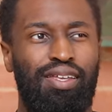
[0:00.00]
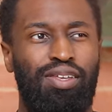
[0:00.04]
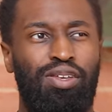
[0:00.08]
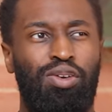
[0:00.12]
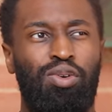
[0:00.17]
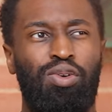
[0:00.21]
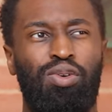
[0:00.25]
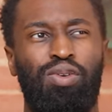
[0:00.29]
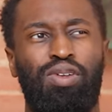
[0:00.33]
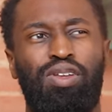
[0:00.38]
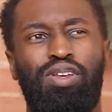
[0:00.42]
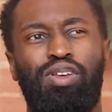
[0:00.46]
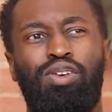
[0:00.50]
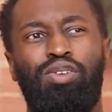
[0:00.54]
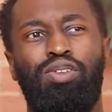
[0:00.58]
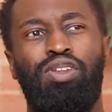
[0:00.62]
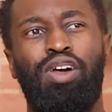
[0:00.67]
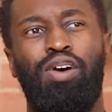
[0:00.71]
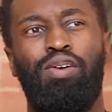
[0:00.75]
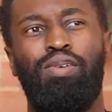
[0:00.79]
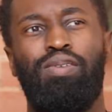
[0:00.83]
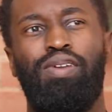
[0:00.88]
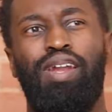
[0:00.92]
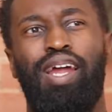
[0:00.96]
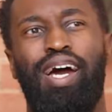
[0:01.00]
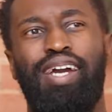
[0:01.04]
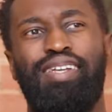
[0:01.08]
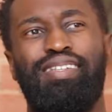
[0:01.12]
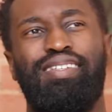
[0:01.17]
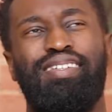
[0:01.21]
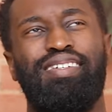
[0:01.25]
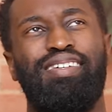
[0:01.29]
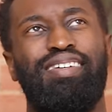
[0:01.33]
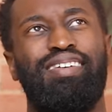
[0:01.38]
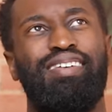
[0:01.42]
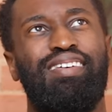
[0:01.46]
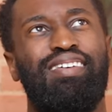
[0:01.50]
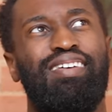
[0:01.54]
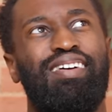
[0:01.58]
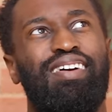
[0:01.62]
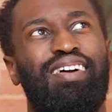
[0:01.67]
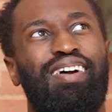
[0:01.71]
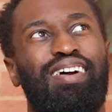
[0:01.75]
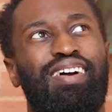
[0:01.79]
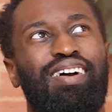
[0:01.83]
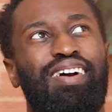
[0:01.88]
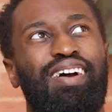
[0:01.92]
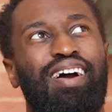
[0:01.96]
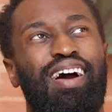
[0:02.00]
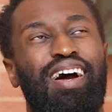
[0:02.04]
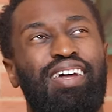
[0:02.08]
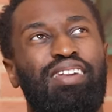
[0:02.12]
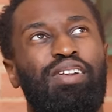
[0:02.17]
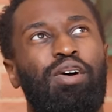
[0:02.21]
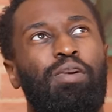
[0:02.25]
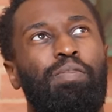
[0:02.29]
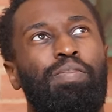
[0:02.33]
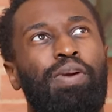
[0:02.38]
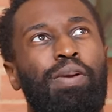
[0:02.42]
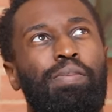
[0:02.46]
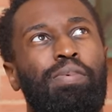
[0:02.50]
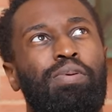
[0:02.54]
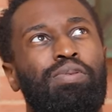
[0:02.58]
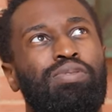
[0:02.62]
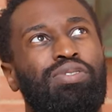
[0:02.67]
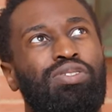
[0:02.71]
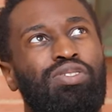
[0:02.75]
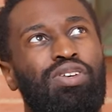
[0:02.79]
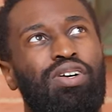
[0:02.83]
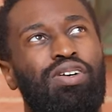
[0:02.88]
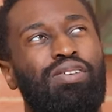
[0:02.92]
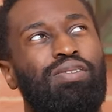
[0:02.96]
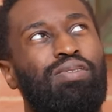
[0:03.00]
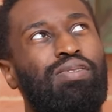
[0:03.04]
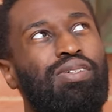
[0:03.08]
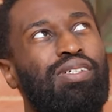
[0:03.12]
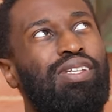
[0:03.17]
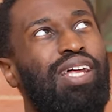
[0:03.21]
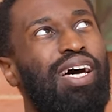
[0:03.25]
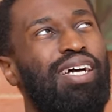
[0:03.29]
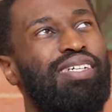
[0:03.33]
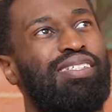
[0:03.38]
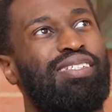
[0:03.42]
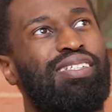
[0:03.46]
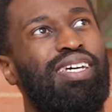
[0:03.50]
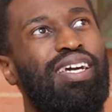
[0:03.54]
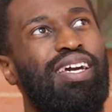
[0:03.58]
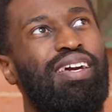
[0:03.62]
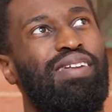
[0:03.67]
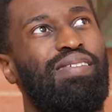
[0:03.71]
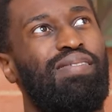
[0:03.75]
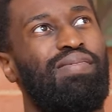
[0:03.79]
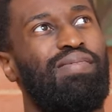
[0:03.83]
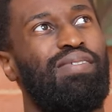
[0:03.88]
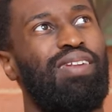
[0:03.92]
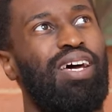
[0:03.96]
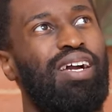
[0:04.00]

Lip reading: You don't like to... I know people struggle with like saying